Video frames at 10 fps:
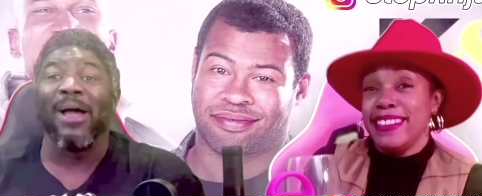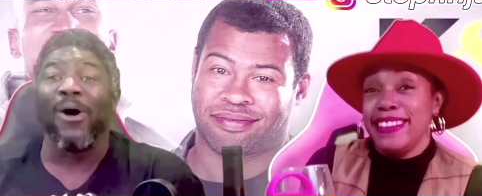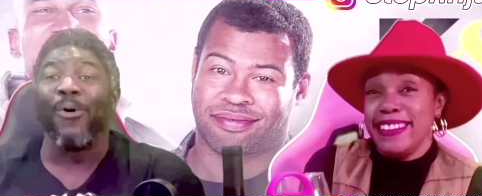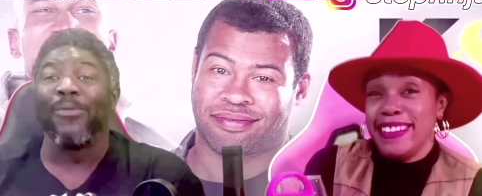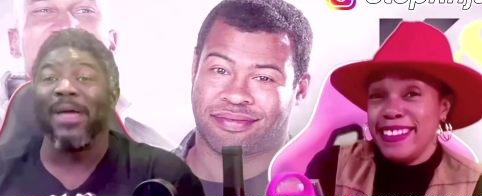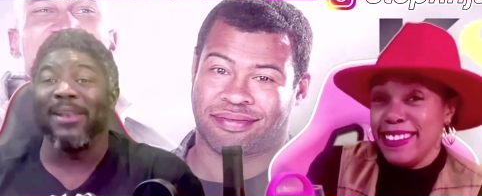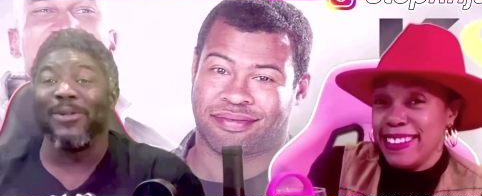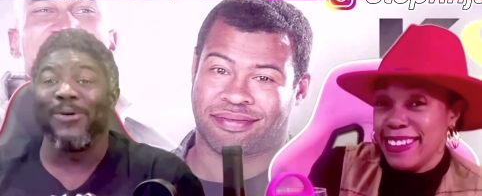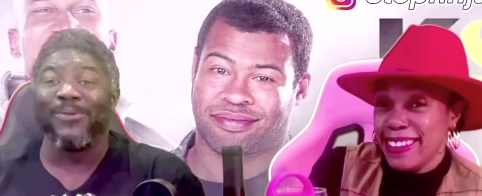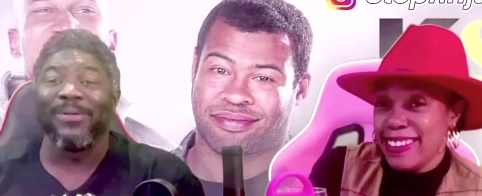Speaker 1: on that
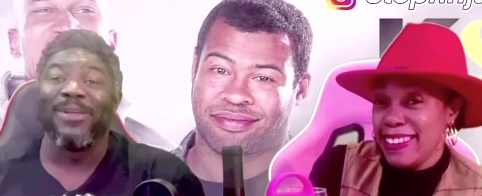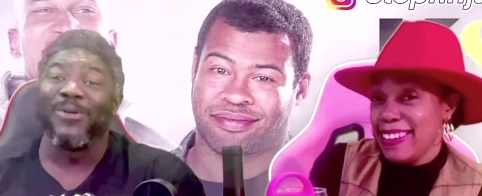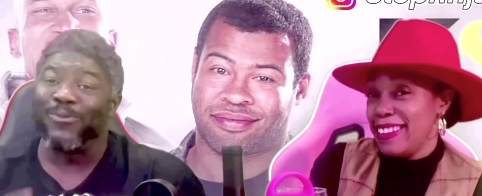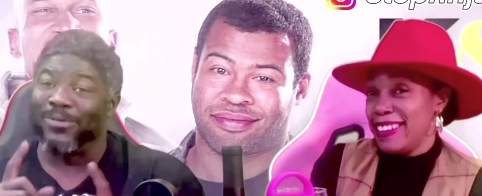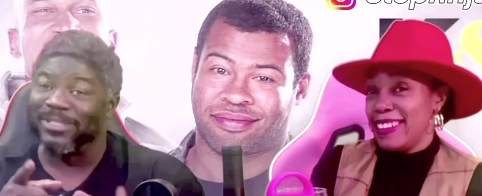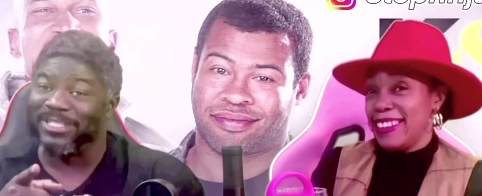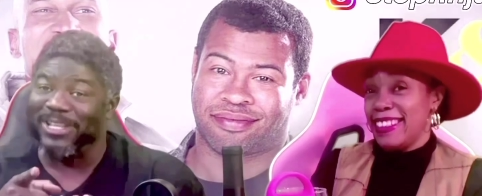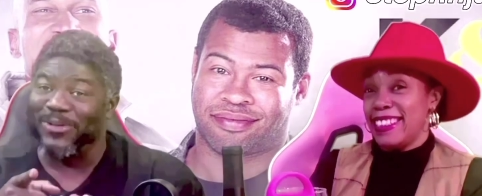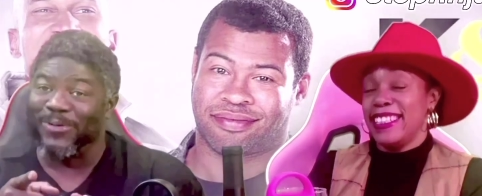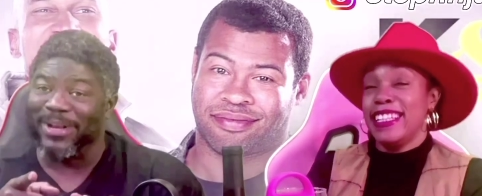note, we'll see you
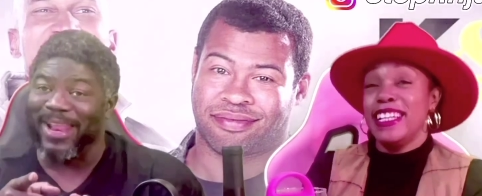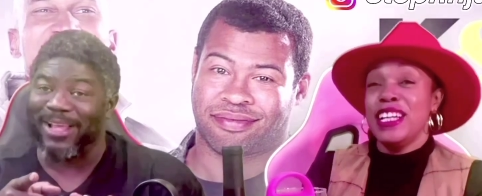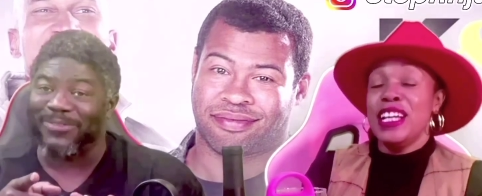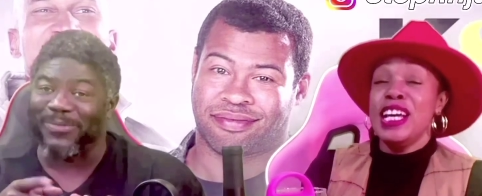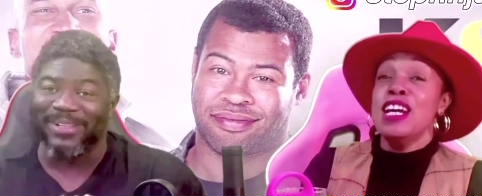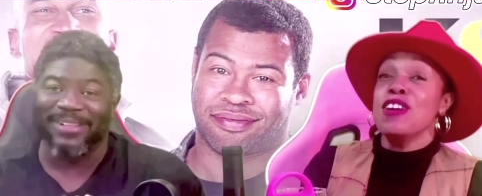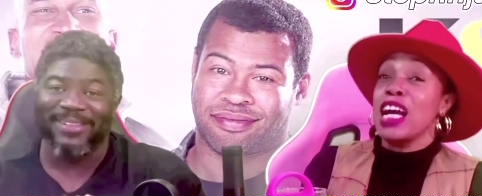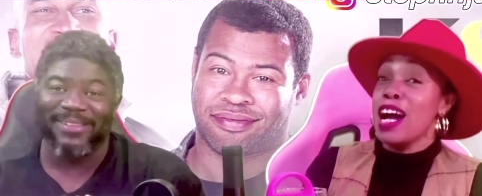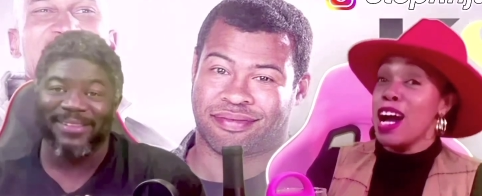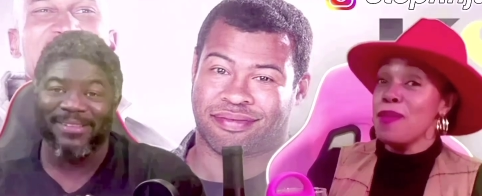on the next one.
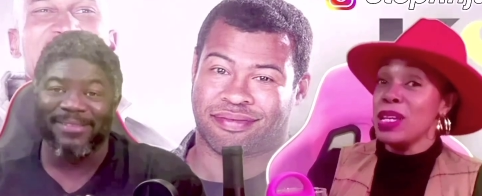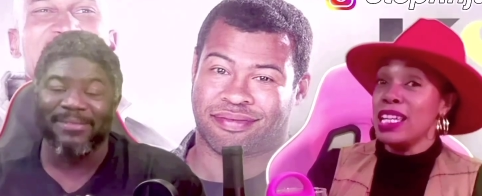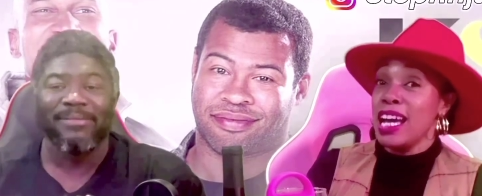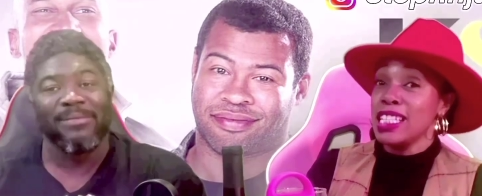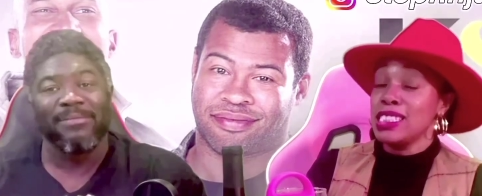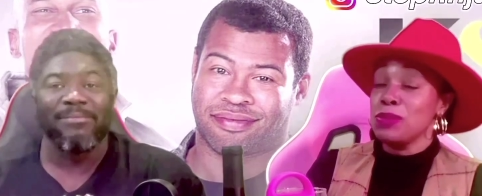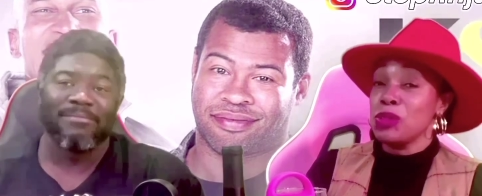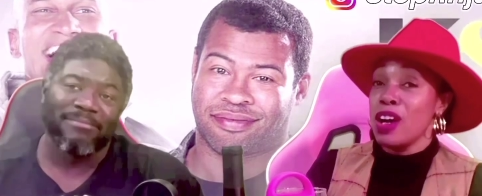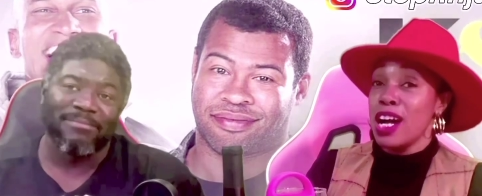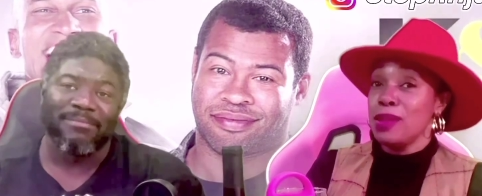
Speaker 2: Comment, like,
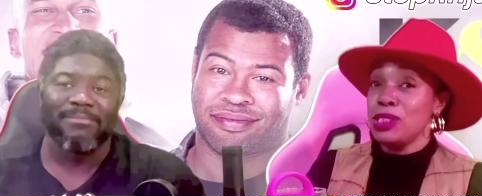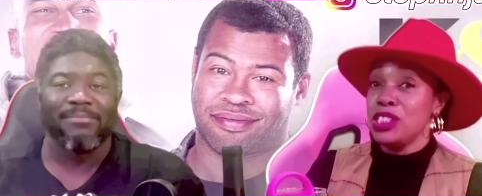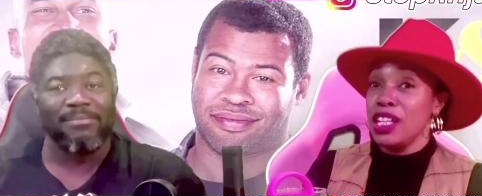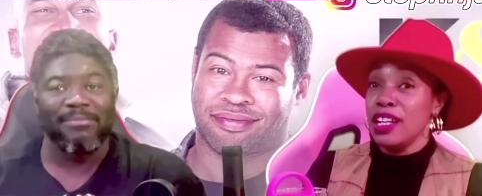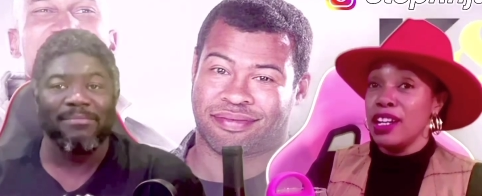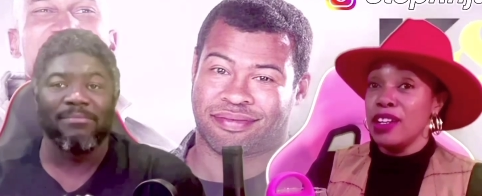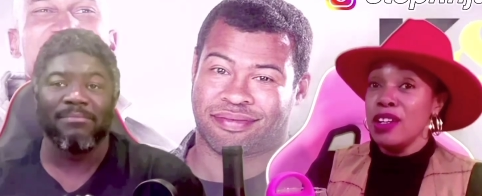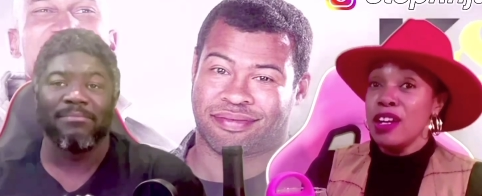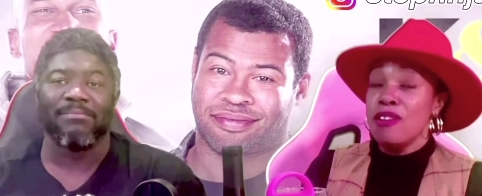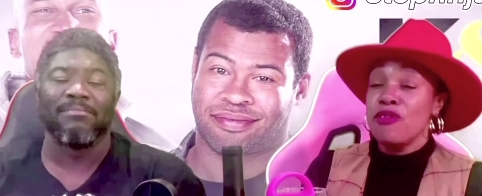subscribe, share.
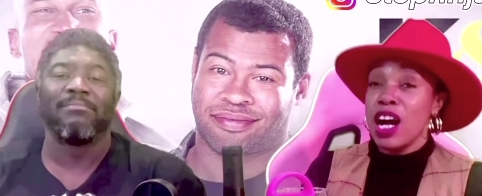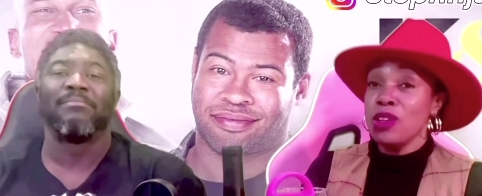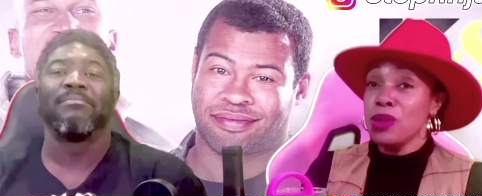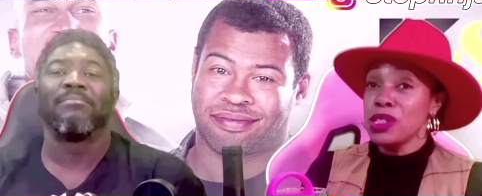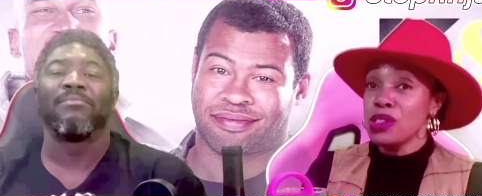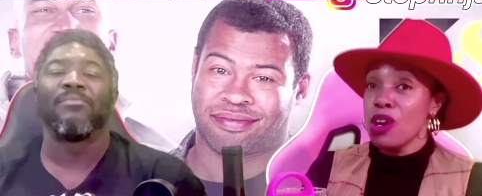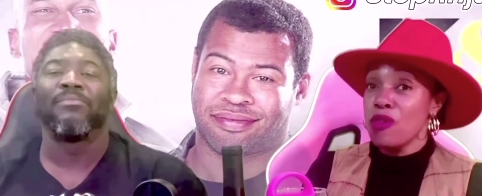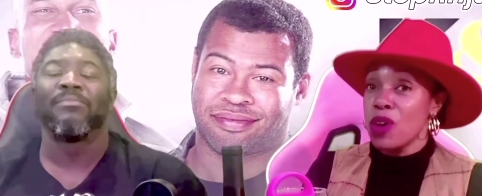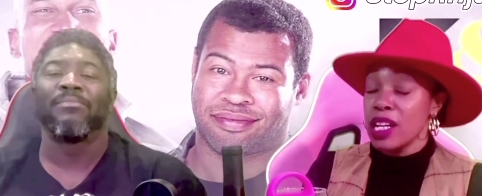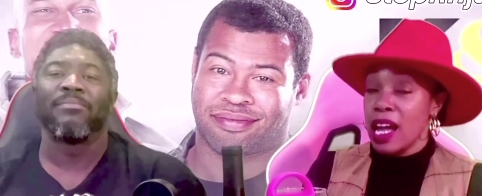Follow us over
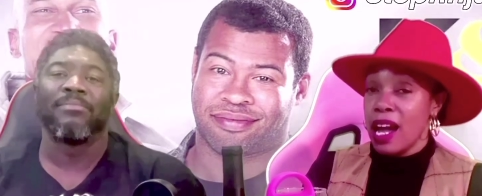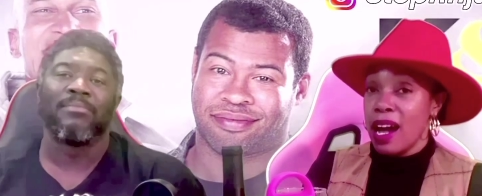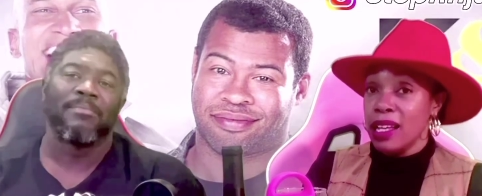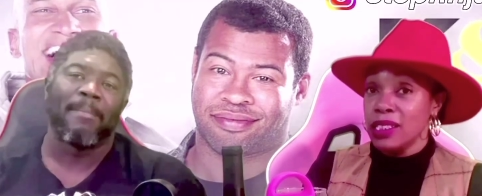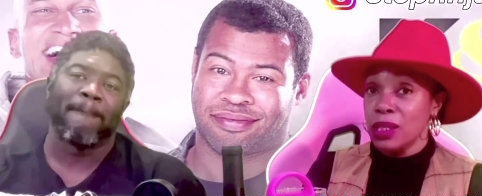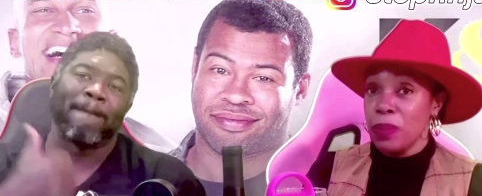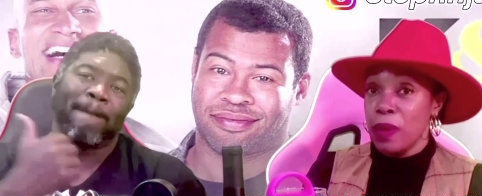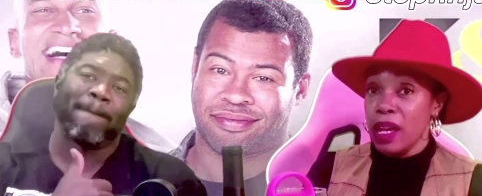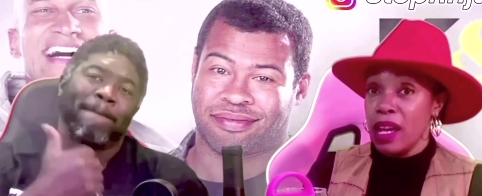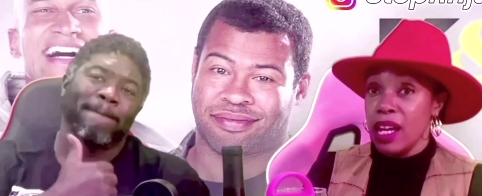on that IG
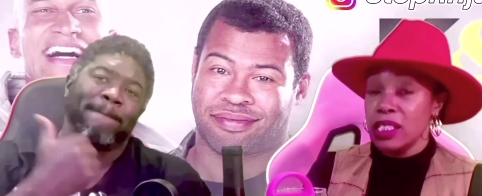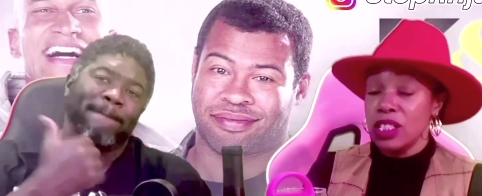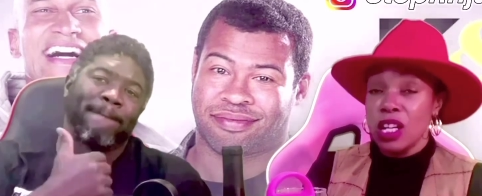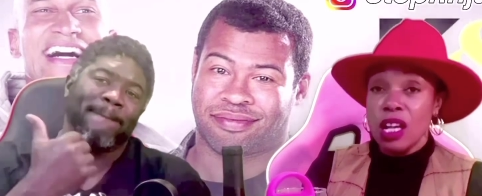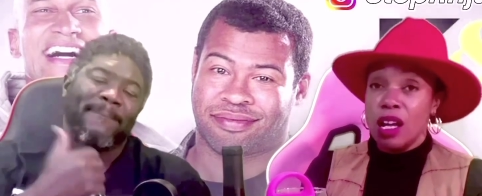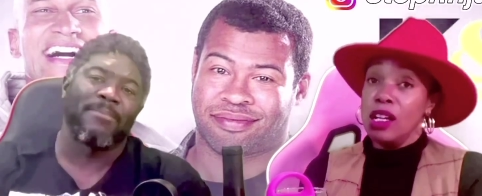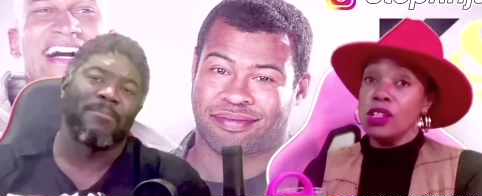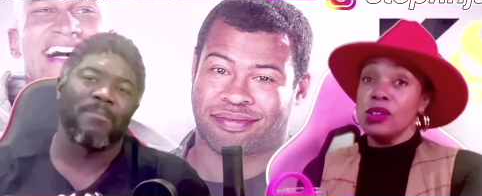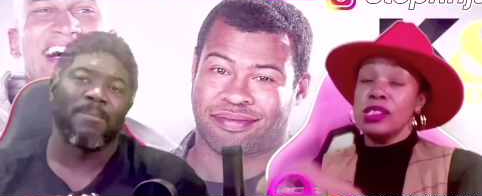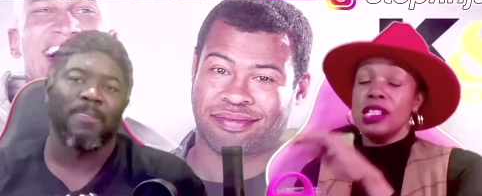page. Uh, you'll
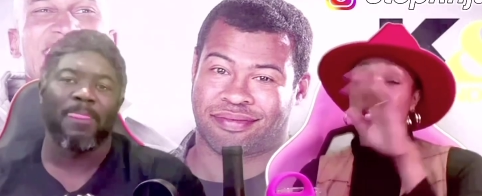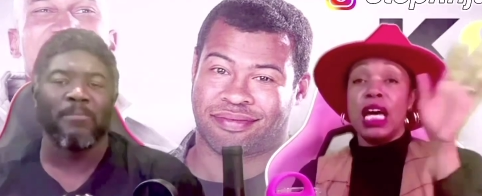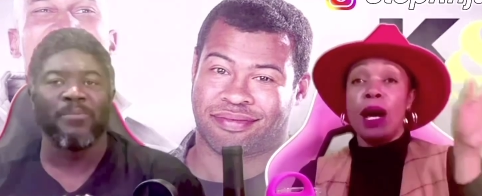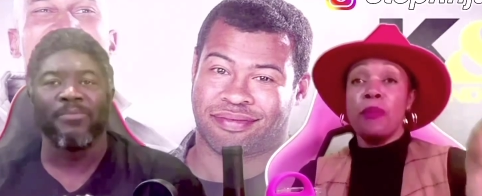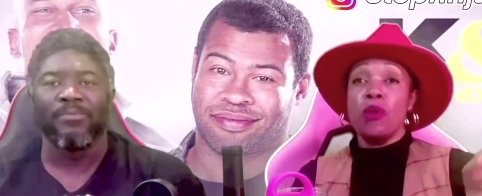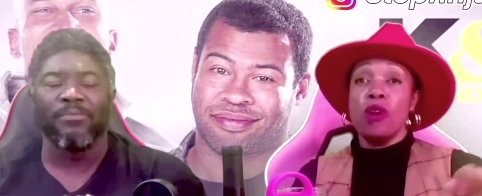see a lot more